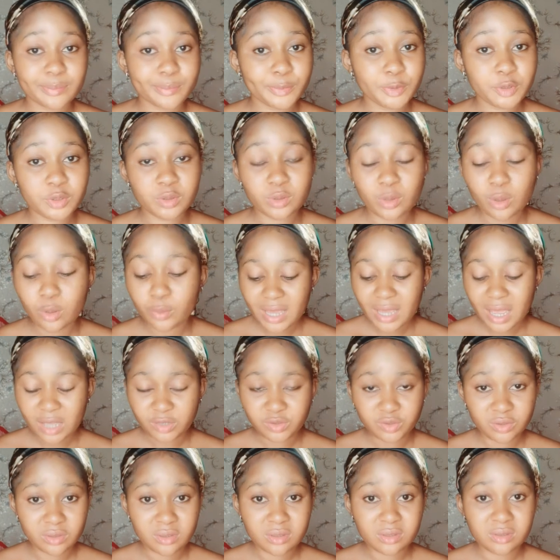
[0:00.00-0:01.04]
It's not
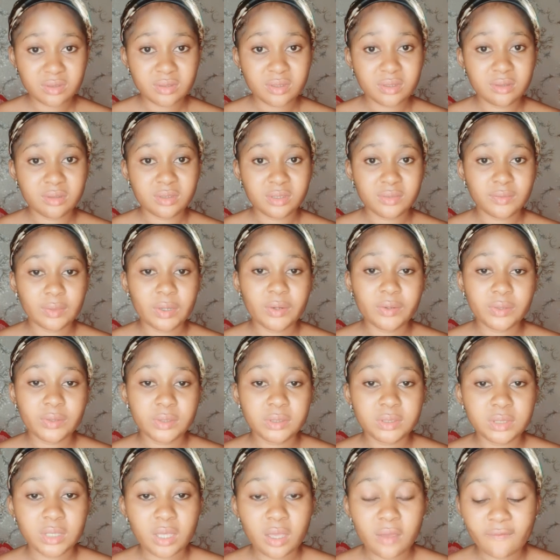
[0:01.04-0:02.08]
really on the skin. It's very
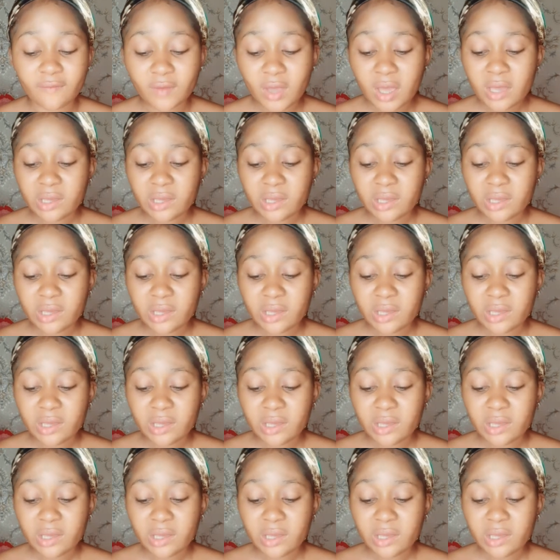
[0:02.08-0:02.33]
safe.